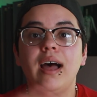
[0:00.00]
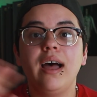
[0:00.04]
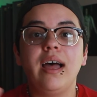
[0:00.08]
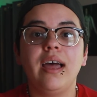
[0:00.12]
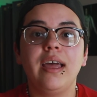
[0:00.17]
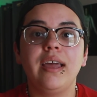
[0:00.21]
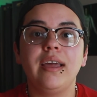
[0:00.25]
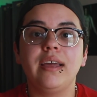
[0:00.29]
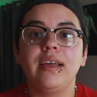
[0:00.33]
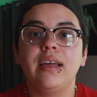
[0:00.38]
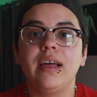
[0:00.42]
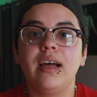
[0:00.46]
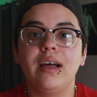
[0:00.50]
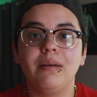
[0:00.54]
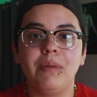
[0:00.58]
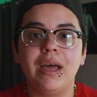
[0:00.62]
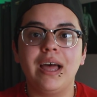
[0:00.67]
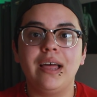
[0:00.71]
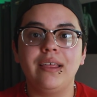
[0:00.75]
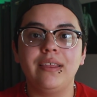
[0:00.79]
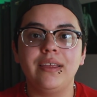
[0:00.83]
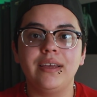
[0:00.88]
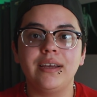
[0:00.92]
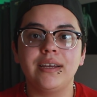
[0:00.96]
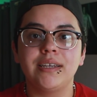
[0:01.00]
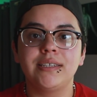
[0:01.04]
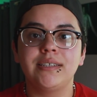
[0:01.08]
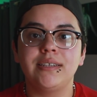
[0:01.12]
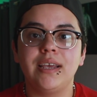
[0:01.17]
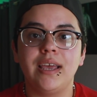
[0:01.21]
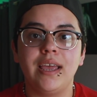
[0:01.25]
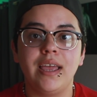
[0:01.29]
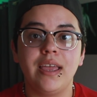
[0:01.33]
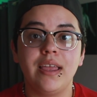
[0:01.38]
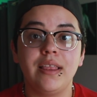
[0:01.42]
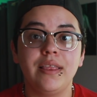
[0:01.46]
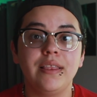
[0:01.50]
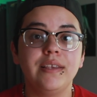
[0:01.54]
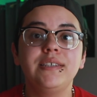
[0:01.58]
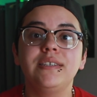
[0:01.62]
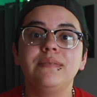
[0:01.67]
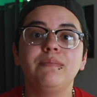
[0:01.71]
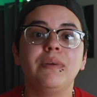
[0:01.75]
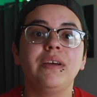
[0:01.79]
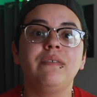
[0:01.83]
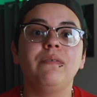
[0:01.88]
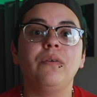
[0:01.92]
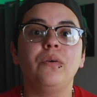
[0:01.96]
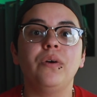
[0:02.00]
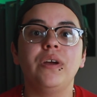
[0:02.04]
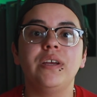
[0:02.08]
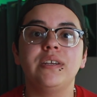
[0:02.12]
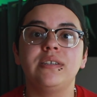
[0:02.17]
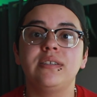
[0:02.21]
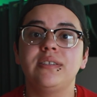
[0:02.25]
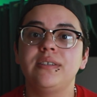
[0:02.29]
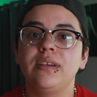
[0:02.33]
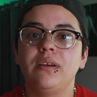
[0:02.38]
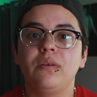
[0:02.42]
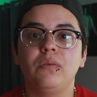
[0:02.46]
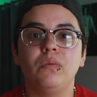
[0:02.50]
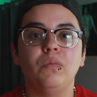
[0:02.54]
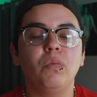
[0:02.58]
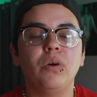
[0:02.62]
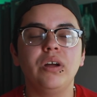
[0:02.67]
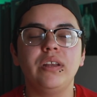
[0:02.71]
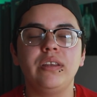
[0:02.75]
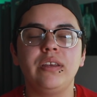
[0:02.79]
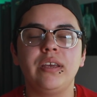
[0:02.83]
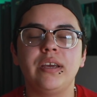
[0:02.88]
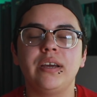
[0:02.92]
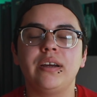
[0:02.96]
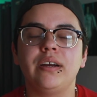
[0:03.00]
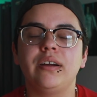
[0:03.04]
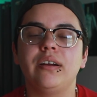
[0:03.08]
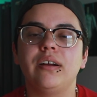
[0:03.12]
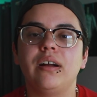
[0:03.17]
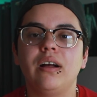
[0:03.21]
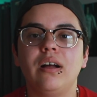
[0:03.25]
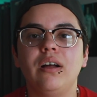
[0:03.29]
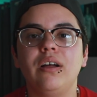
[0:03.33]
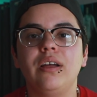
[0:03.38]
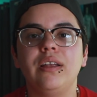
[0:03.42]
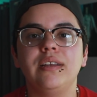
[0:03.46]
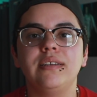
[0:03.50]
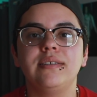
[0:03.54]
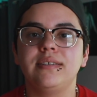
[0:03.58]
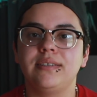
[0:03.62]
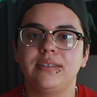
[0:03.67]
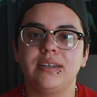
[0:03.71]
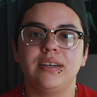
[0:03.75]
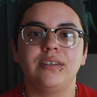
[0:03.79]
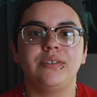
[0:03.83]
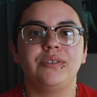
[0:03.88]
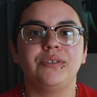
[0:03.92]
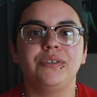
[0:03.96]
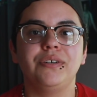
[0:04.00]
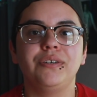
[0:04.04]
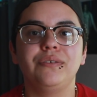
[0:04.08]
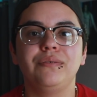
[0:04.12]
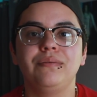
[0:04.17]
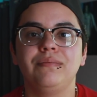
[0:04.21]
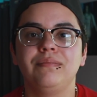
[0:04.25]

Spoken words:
Hi, I'm Alex, and this is my voice 1 year on testosterone.